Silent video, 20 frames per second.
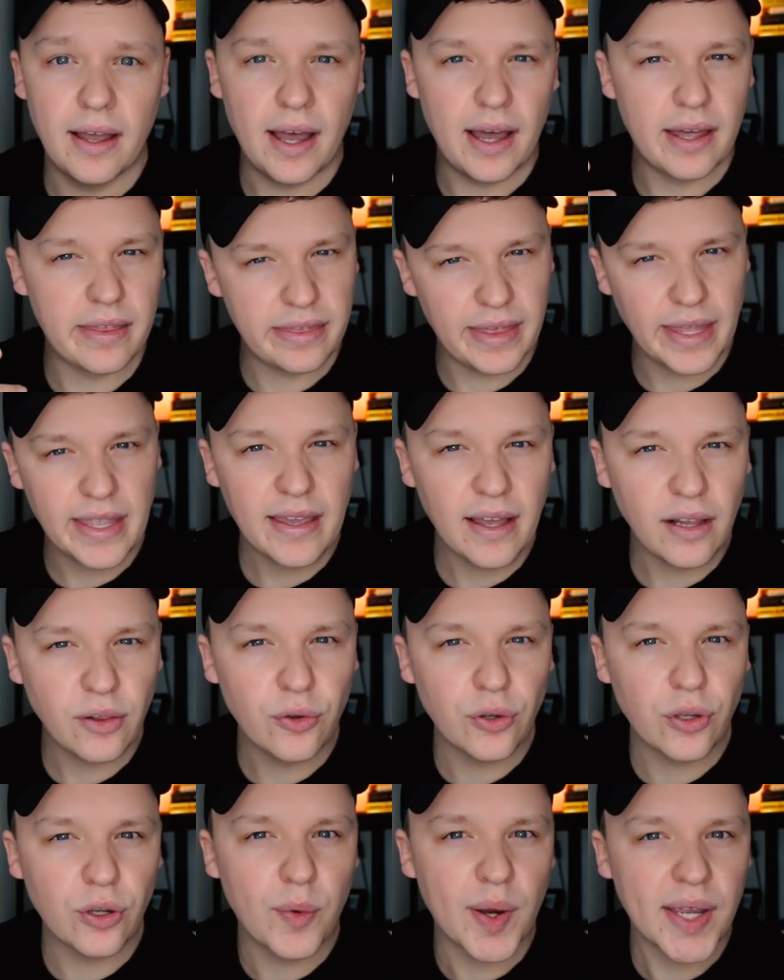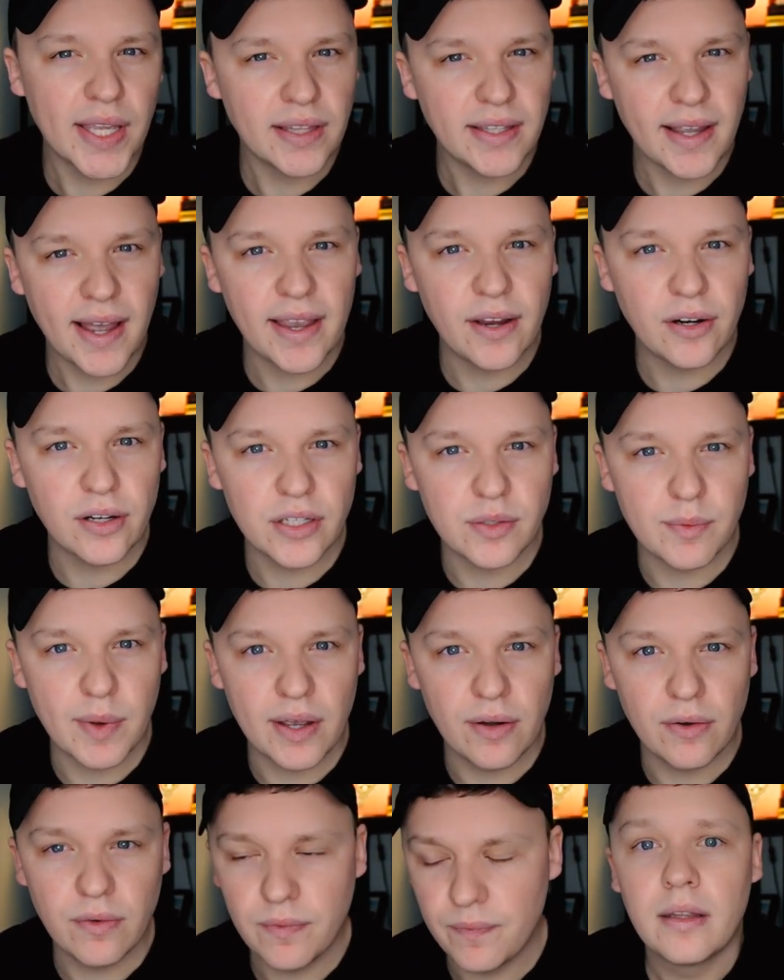I think I look quite tired as
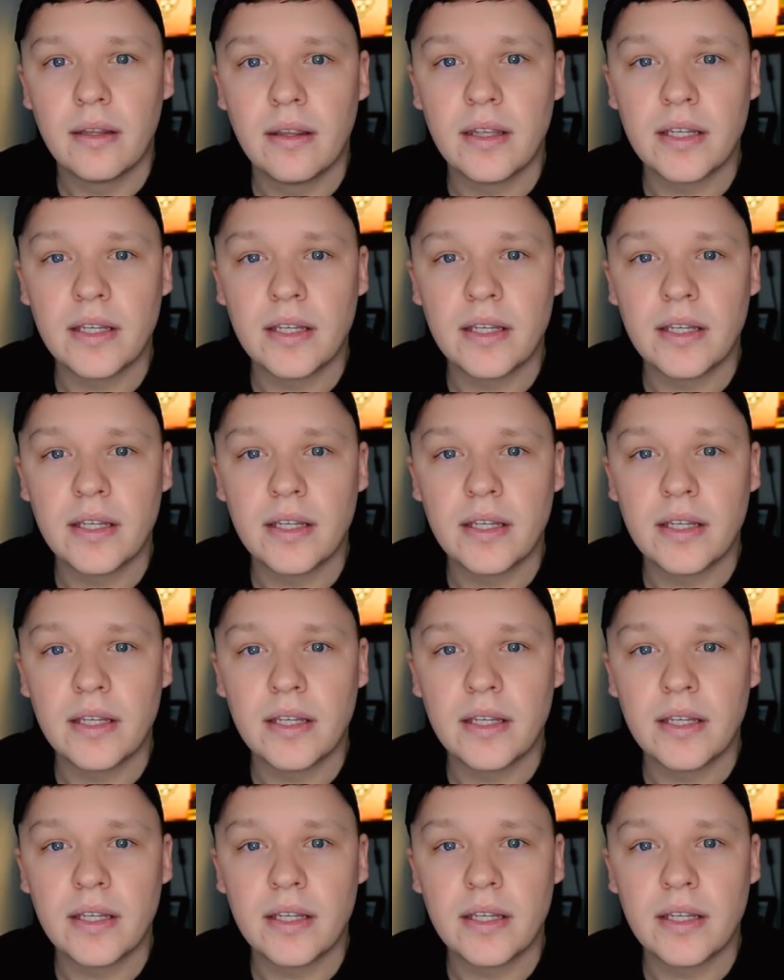well.